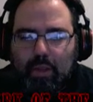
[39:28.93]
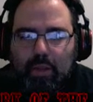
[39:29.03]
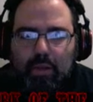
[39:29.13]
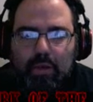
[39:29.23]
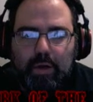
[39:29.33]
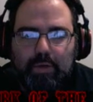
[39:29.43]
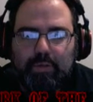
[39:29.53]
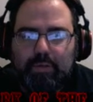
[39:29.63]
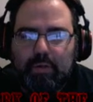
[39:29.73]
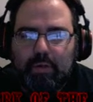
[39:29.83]
Alright,
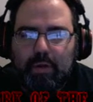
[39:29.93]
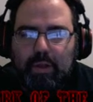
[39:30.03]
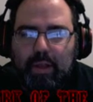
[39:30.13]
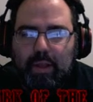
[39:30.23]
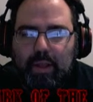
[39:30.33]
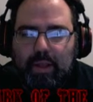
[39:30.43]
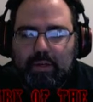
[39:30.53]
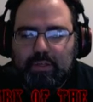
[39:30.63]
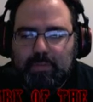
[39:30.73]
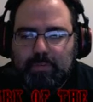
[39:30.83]
so I had
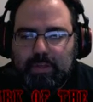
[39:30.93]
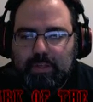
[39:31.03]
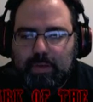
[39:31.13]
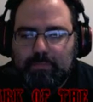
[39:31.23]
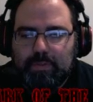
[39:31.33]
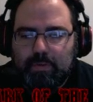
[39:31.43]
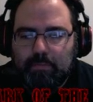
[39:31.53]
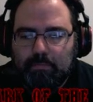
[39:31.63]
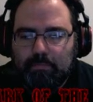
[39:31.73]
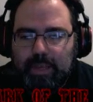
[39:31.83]
just picked up
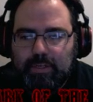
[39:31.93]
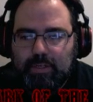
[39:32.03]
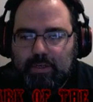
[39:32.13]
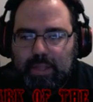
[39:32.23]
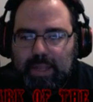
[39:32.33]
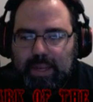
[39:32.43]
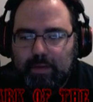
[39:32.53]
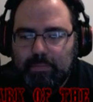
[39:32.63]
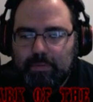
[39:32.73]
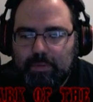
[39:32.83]
some magical
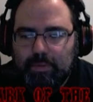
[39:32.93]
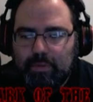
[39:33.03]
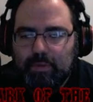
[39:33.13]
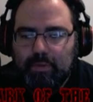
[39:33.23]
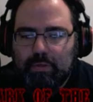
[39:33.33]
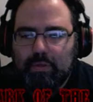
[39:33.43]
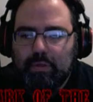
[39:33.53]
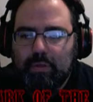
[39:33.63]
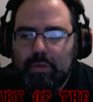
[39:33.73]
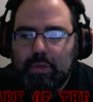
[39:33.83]
items.
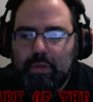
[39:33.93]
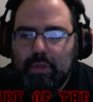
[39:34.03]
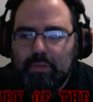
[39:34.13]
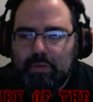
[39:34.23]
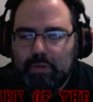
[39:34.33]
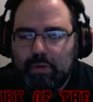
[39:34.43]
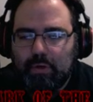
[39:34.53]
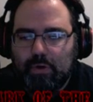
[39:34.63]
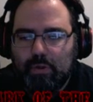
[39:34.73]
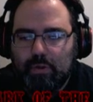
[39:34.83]
So I'm going to
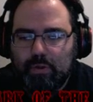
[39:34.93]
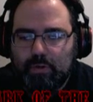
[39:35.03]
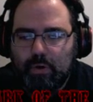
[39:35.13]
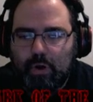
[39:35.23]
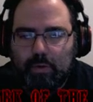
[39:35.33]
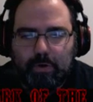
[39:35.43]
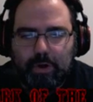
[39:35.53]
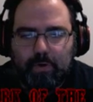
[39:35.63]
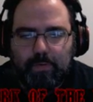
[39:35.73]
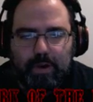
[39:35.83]
go to the armory
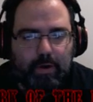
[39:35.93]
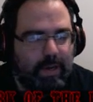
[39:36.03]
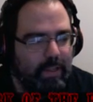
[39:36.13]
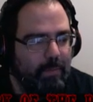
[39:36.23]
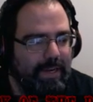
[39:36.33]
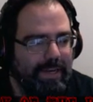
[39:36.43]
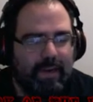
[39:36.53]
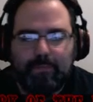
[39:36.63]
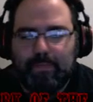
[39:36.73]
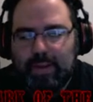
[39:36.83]
over here and get them
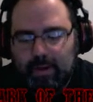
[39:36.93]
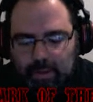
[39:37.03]
identified